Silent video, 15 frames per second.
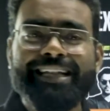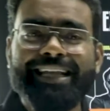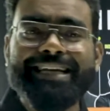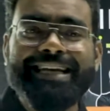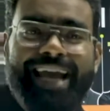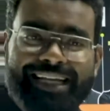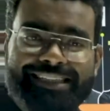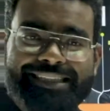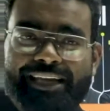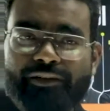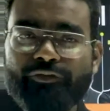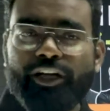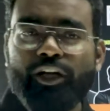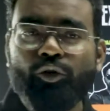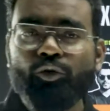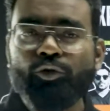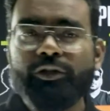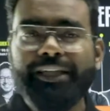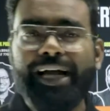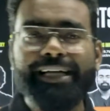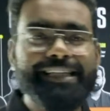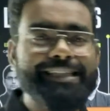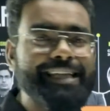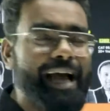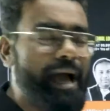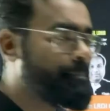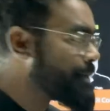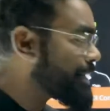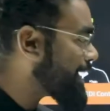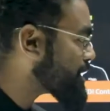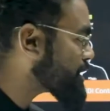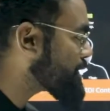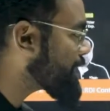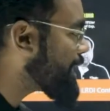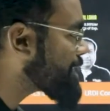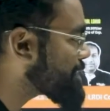The next thing we do, that is the application